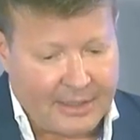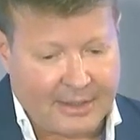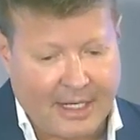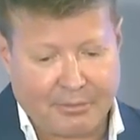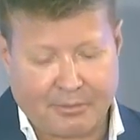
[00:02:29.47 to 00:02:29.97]

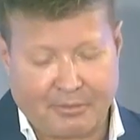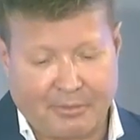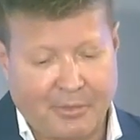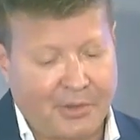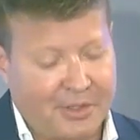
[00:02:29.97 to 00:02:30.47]
I
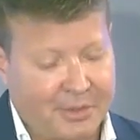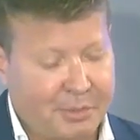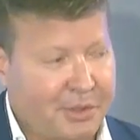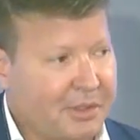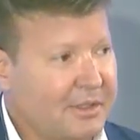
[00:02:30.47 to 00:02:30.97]
wrote this
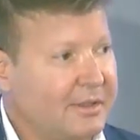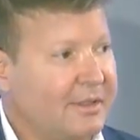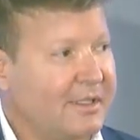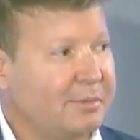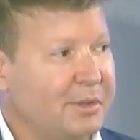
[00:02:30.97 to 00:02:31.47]
book.
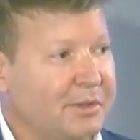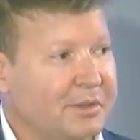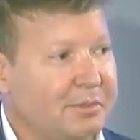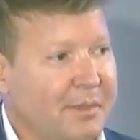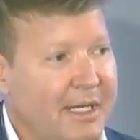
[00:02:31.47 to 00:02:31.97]
This book
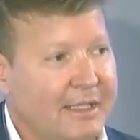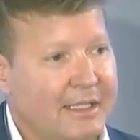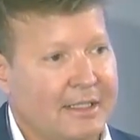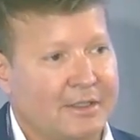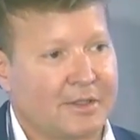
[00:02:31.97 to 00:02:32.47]
was
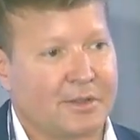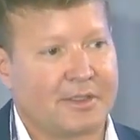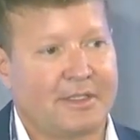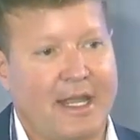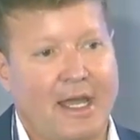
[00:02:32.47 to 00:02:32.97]
mainly because, of
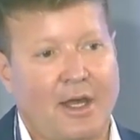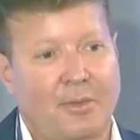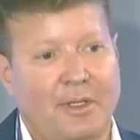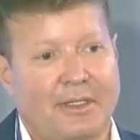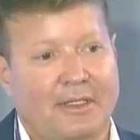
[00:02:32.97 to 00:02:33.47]
course, now
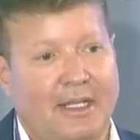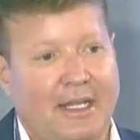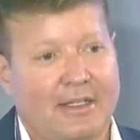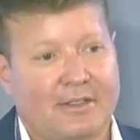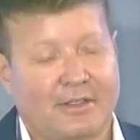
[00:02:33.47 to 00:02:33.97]
with
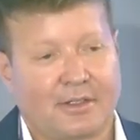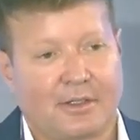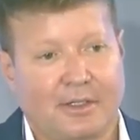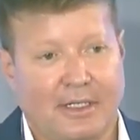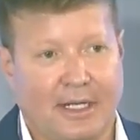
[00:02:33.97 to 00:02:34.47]

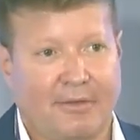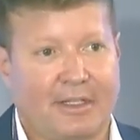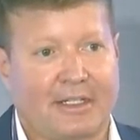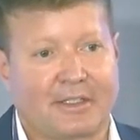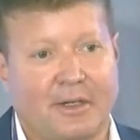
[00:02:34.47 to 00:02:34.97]
cancer and
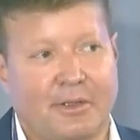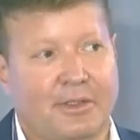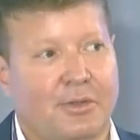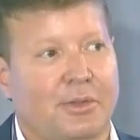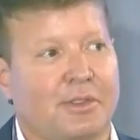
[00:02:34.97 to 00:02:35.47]
everything's going
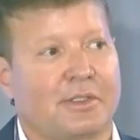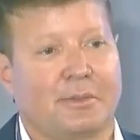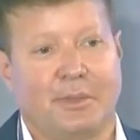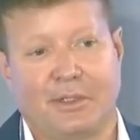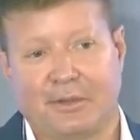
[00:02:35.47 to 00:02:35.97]
towards
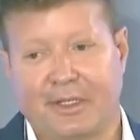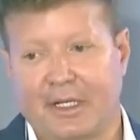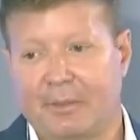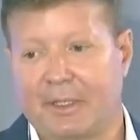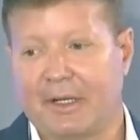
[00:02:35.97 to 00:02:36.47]
immunotherapy.